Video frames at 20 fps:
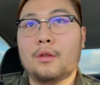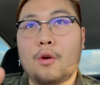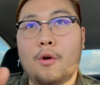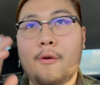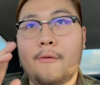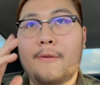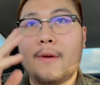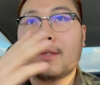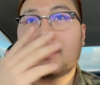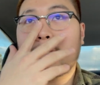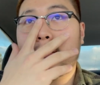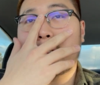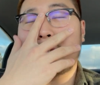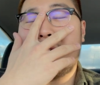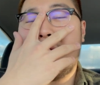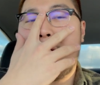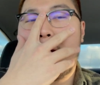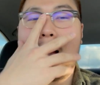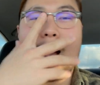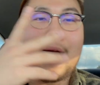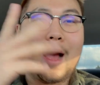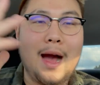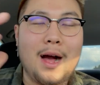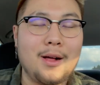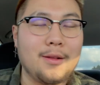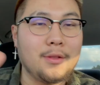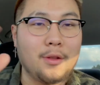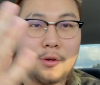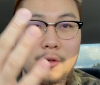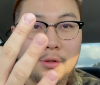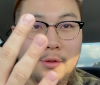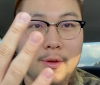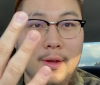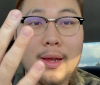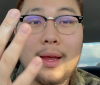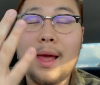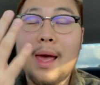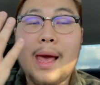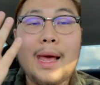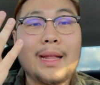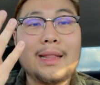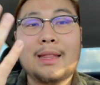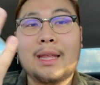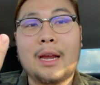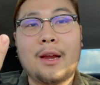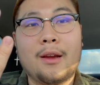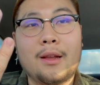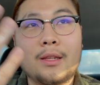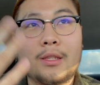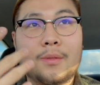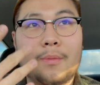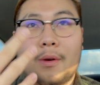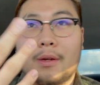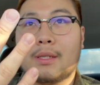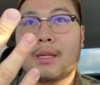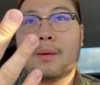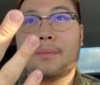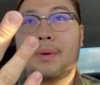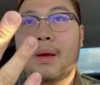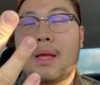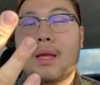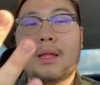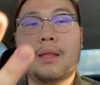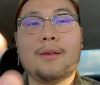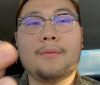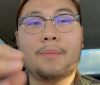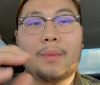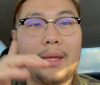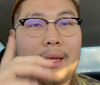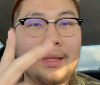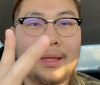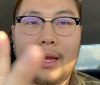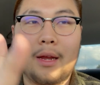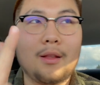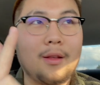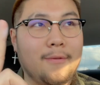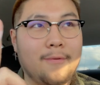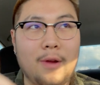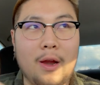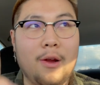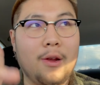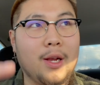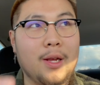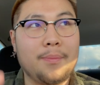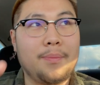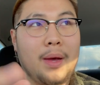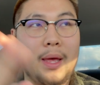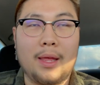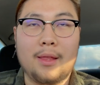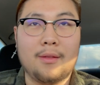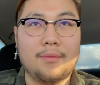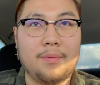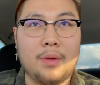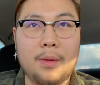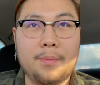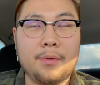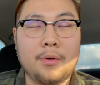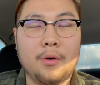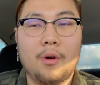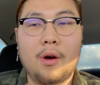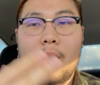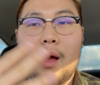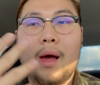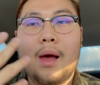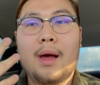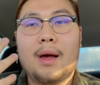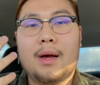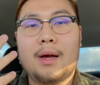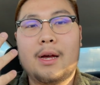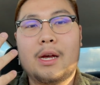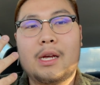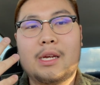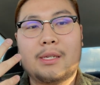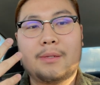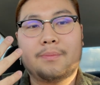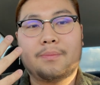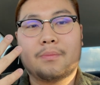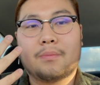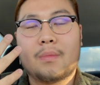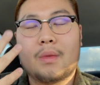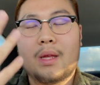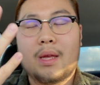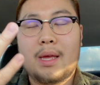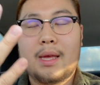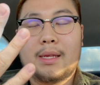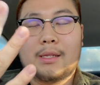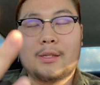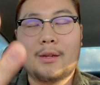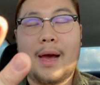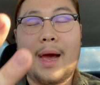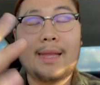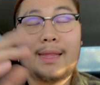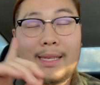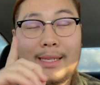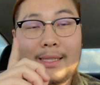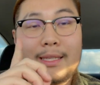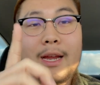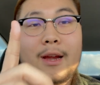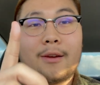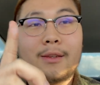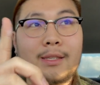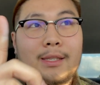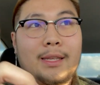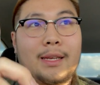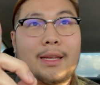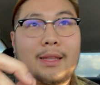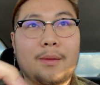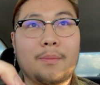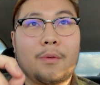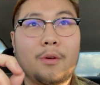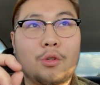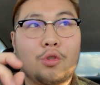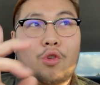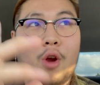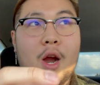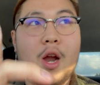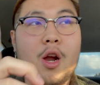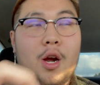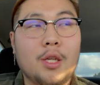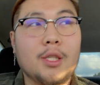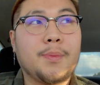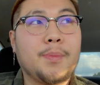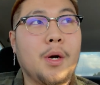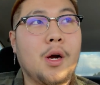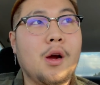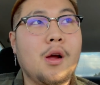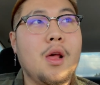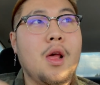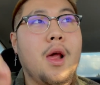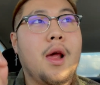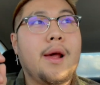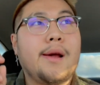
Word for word: No offense, because out of those three, Darian is the most competitive. Me and Darian are very competitive people. So I think Darian's gonna get the most try-hard spot.